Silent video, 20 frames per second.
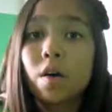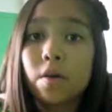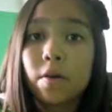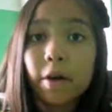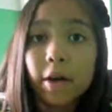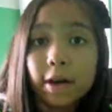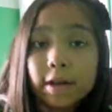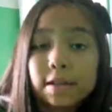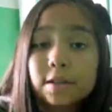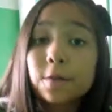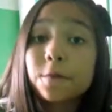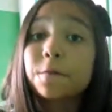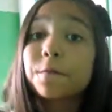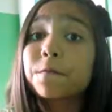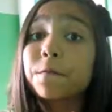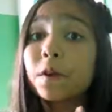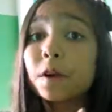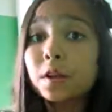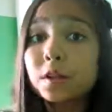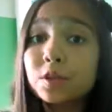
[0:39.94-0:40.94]
Okay, so
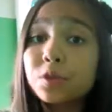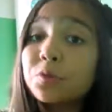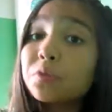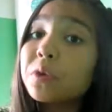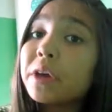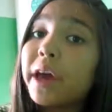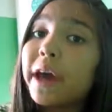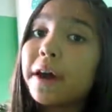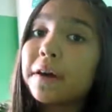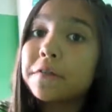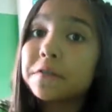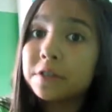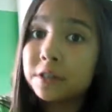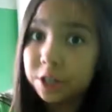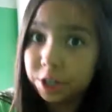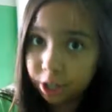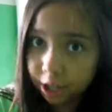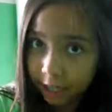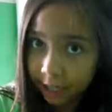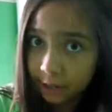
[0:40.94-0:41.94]
first we have the
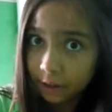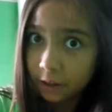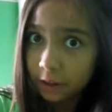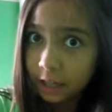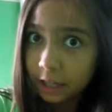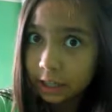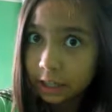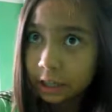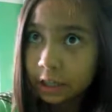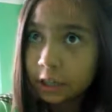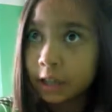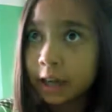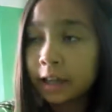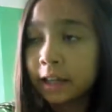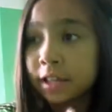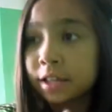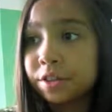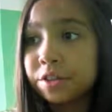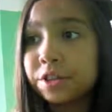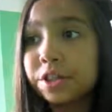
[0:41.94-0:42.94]
cheerleader,
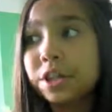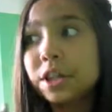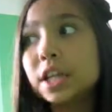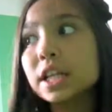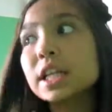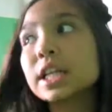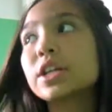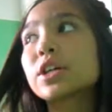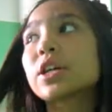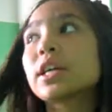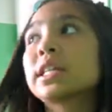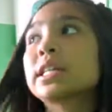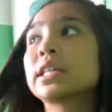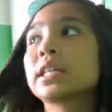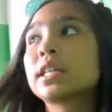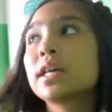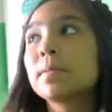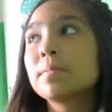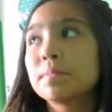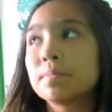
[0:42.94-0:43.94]
and the cheerleader, in
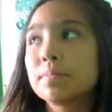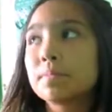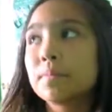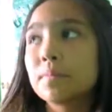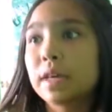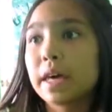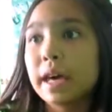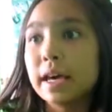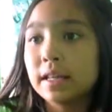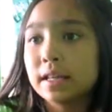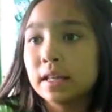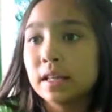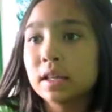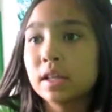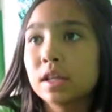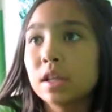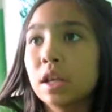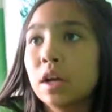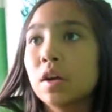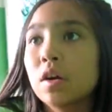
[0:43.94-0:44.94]
some cases,
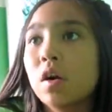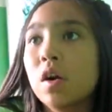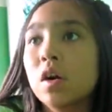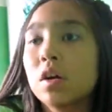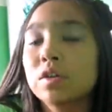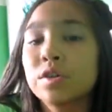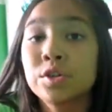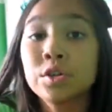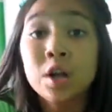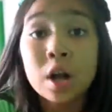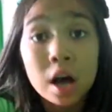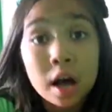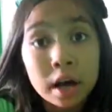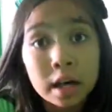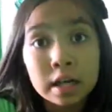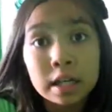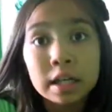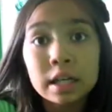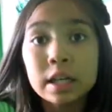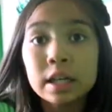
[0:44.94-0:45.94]
they're all
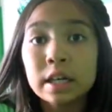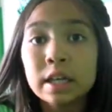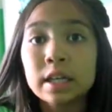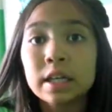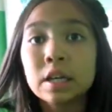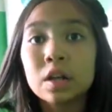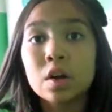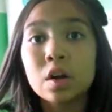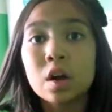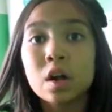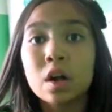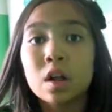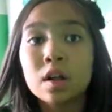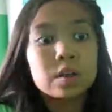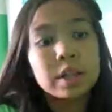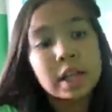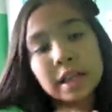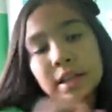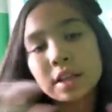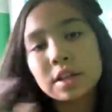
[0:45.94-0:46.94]
snotty, and they're all
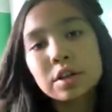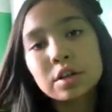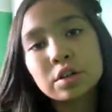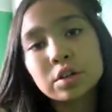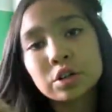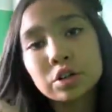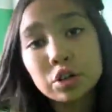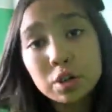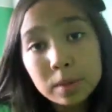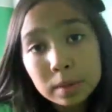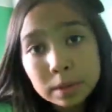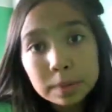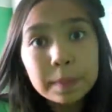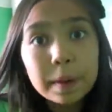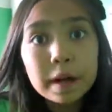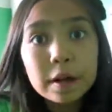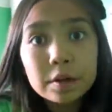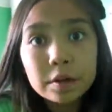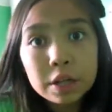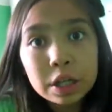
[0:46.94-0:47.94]
think that they're just so much
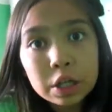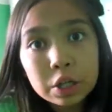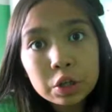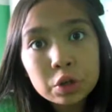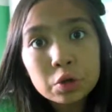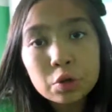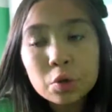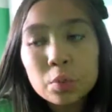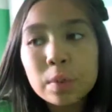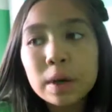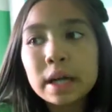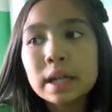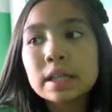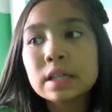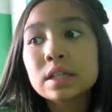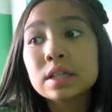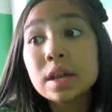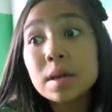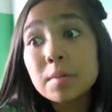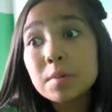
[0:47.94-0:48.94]
better than you, but
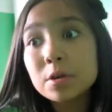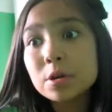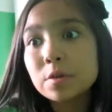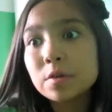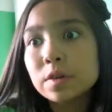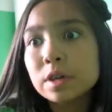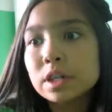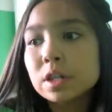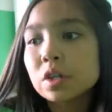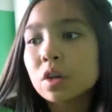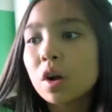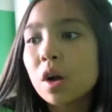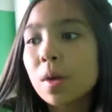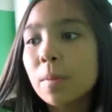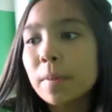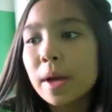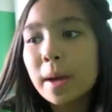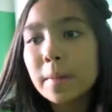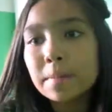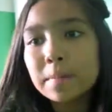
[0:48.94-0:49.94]
in some movies, they're all
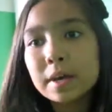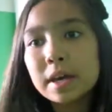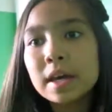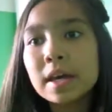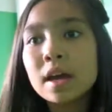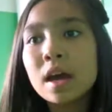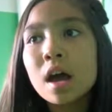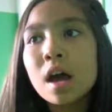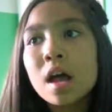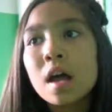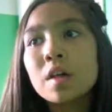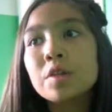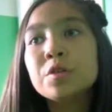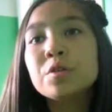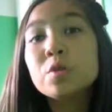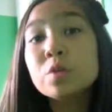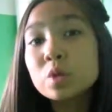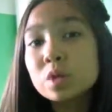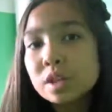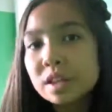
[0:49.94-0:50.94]
peppy,
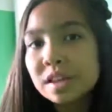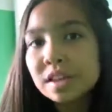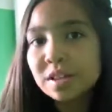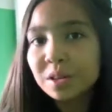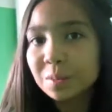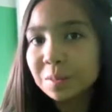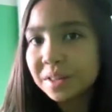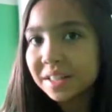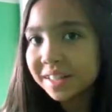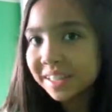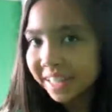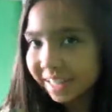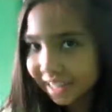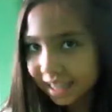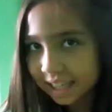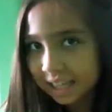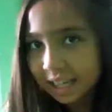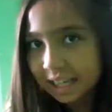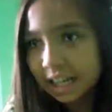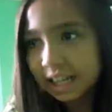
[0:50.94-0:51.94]
usually a little bit
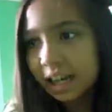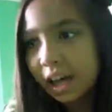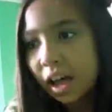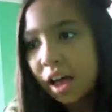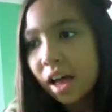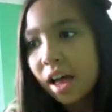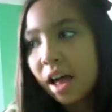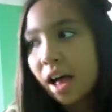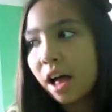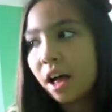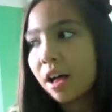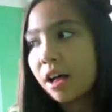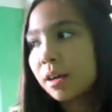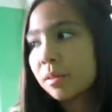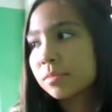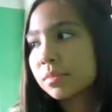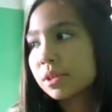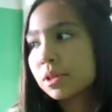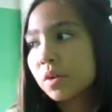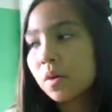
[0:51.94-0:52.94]
ditzy.
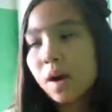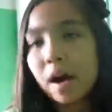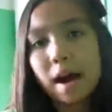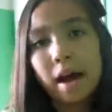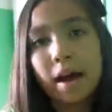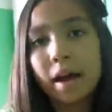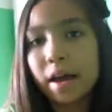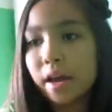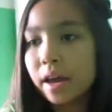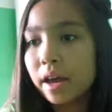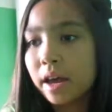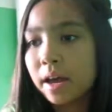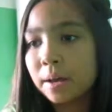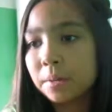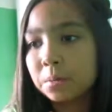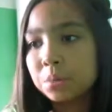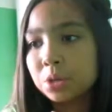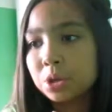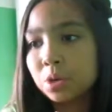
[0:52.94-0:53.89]
So I am